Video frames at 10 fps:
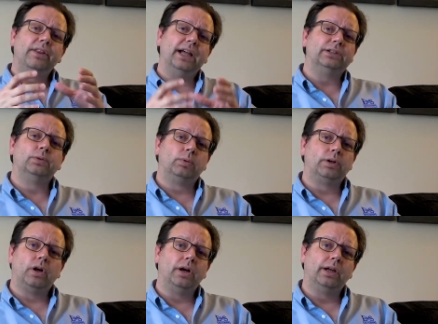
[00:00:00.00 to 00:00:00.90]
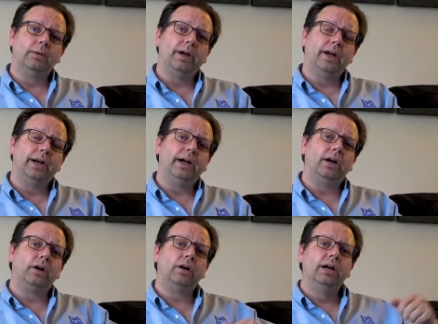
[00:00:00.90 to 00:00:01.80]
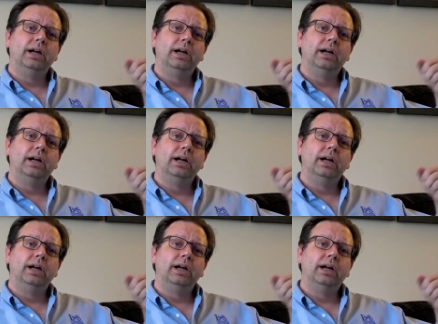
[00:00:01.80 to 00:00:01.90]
that's what we're talking about here.